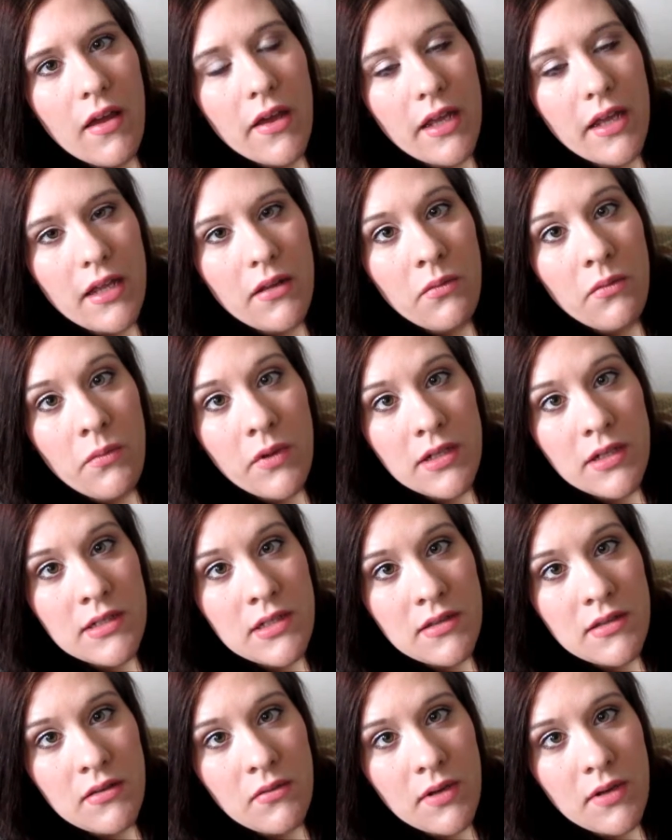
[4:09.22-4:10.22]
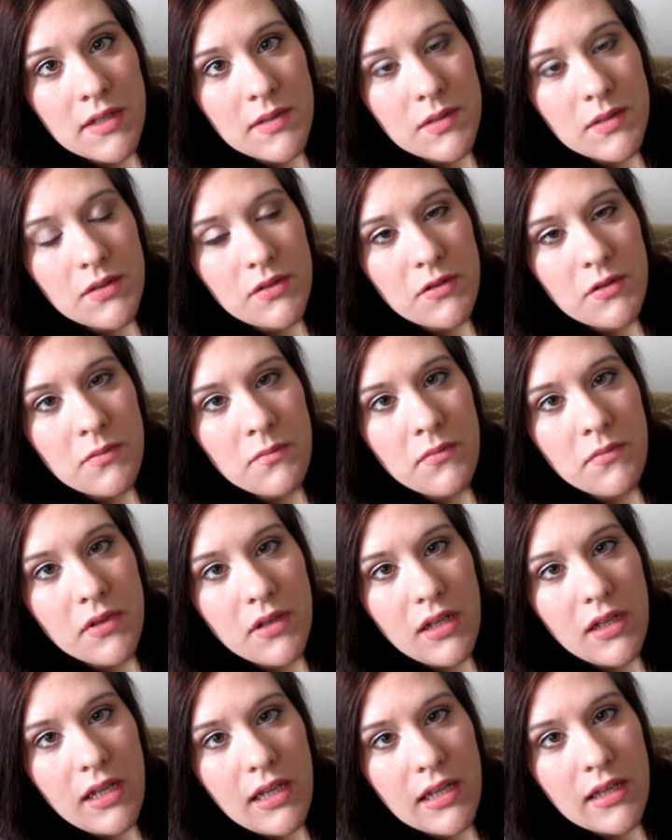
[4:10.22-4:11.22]
I went to the restroom
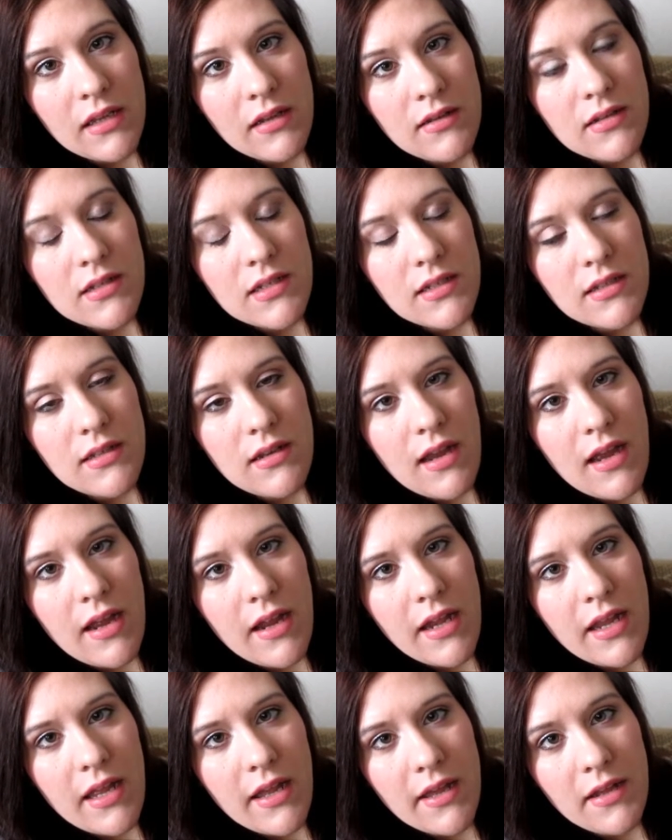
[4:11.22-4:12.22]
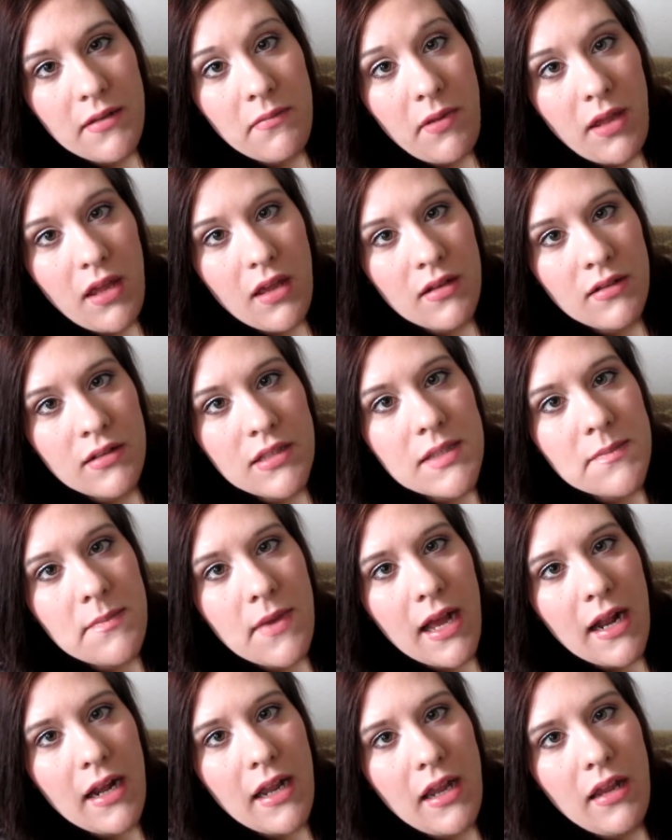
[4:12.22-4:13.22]
and I had begun
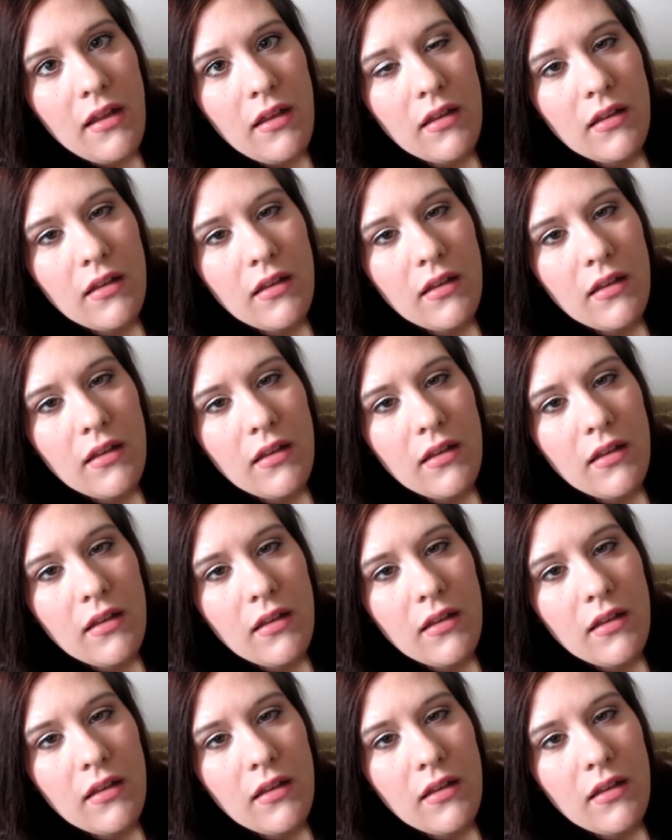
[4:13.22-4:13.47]
spotting.